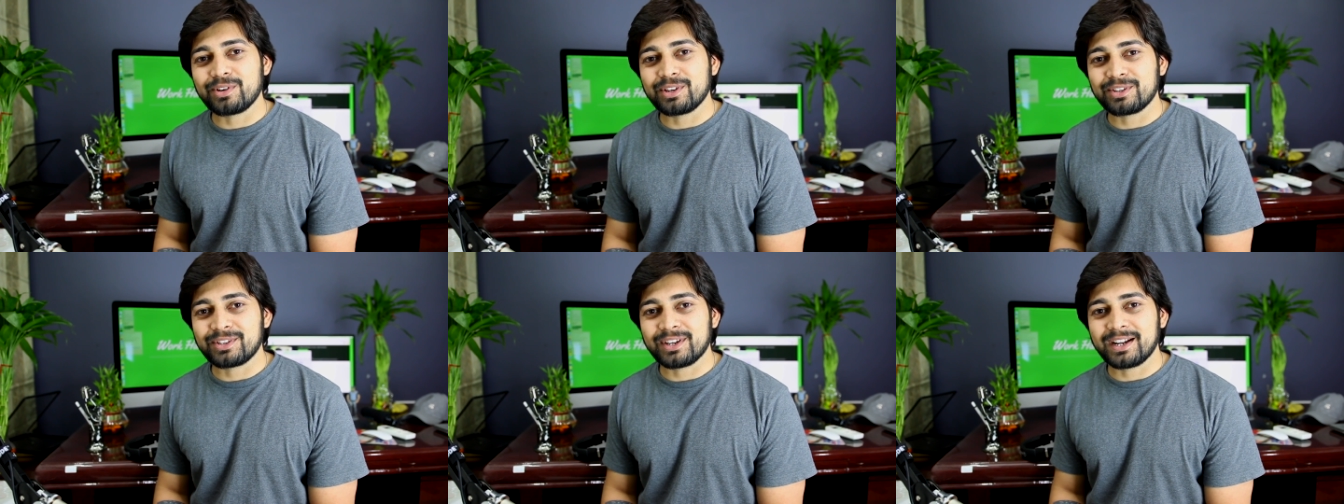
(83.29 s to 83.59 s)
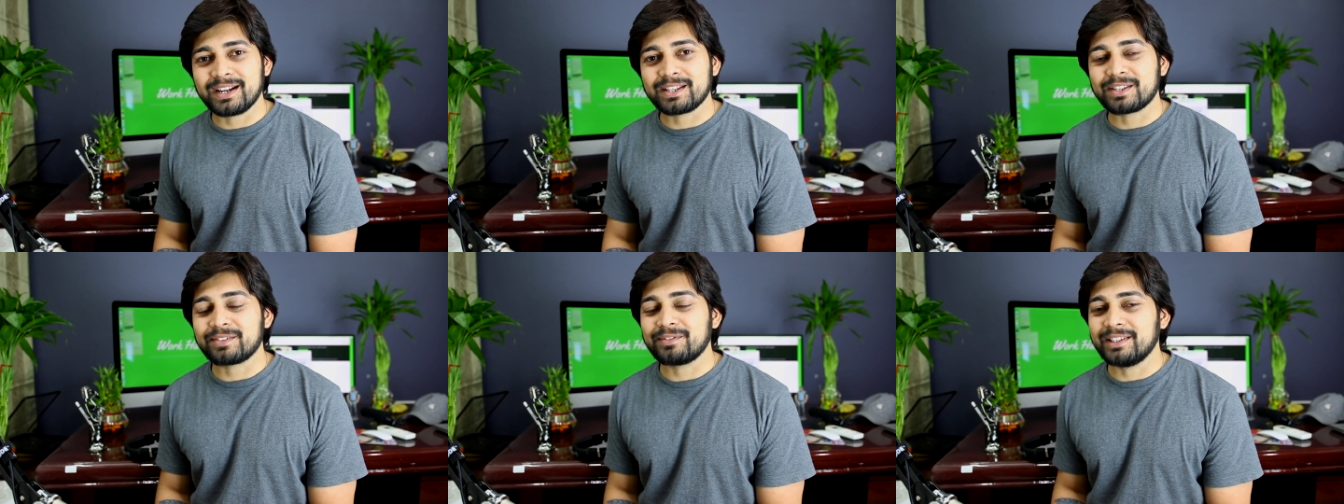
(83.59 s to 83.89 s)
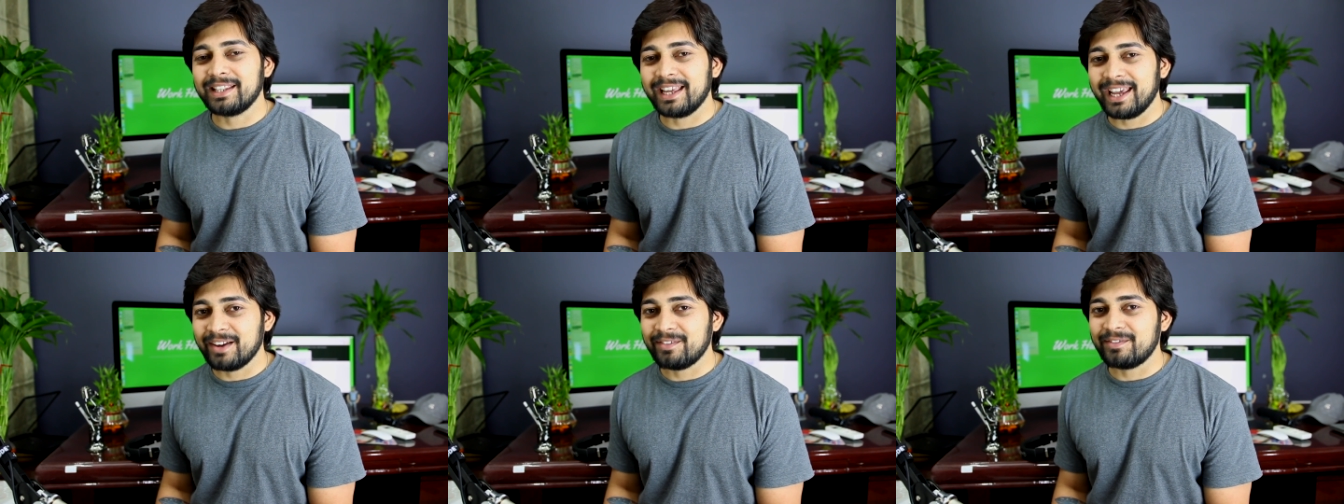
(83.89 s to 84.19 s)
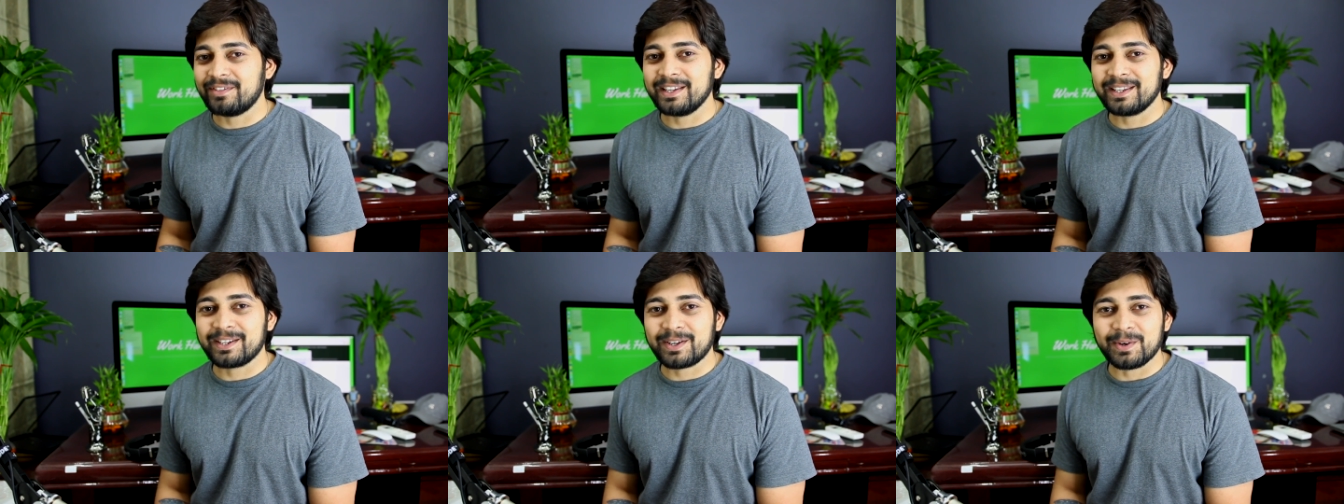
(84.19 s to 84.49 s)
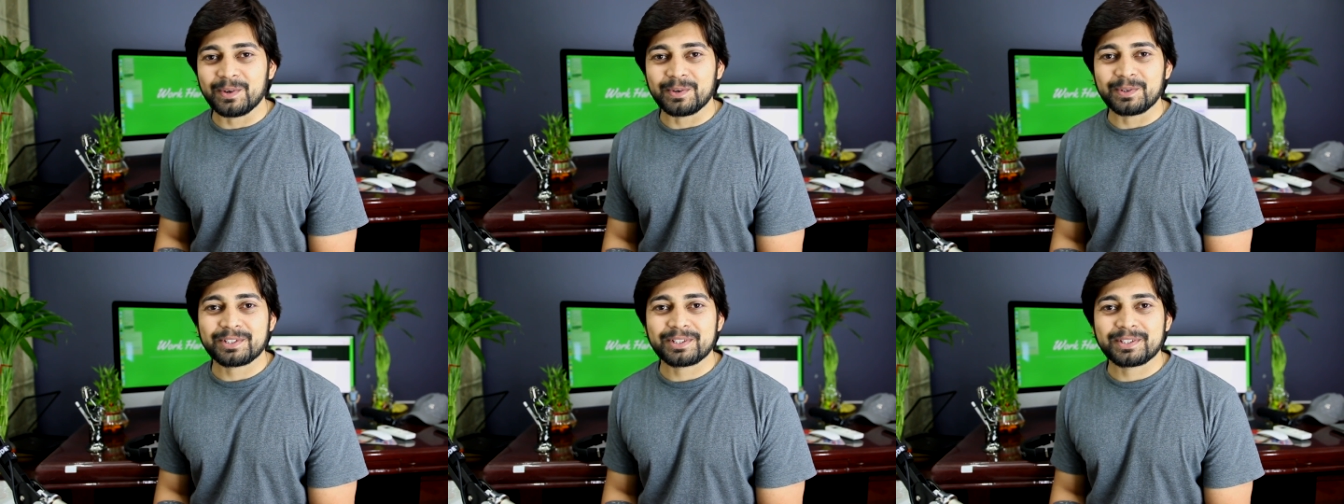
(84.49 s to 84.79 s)
results with every
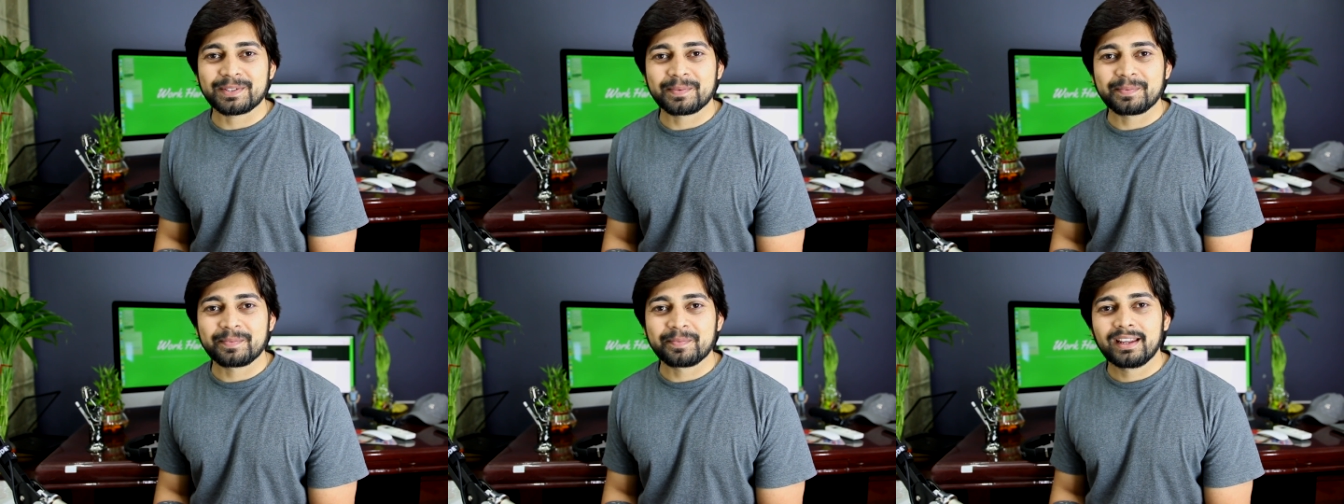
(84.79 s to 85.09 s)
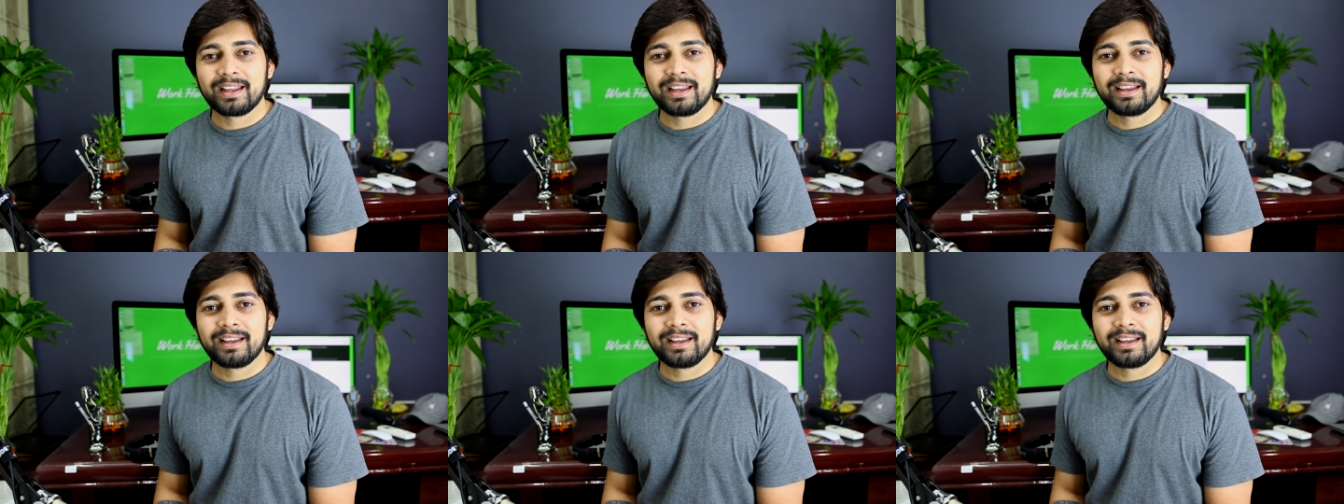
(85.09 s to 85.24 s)
course.